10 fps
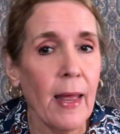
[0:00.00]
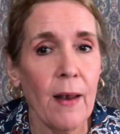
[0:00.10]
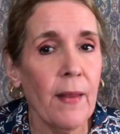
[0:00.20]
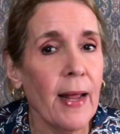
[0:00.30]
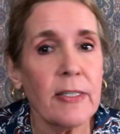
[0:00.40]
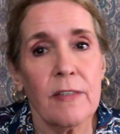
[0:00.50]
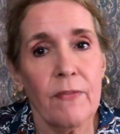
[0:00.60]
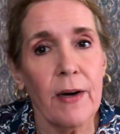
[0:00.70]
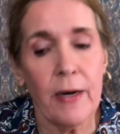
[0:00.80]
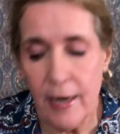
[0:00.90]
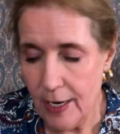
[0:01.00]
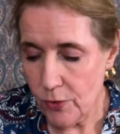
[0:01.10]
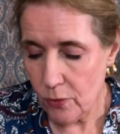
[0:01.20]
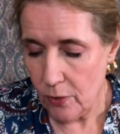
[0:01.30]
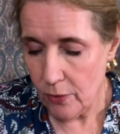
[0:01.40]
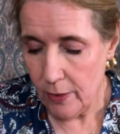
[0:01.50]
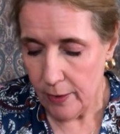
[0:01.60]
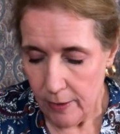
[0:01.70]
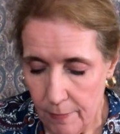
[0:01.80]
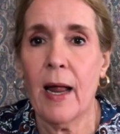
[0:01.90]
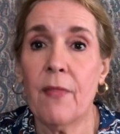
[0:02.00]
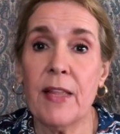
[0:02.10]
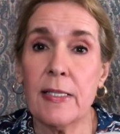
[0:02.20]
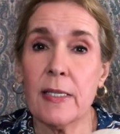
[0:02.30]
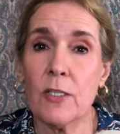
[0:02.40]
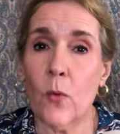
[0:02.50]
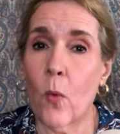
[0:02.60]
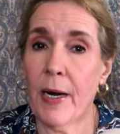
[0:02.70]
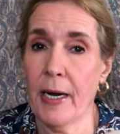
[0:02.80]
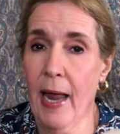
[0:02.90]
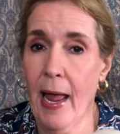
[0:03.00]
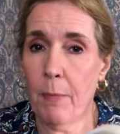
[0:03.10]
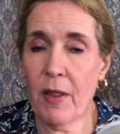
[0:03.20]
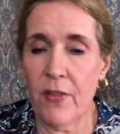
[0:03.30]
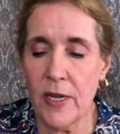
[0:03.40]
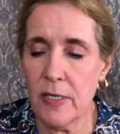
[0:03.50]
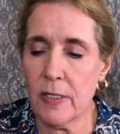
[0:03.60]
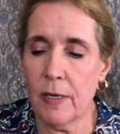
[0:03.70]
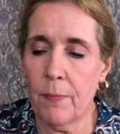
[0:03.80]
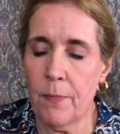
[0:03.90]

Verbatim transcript: And that's a very natural look. And this is the one in amethyst.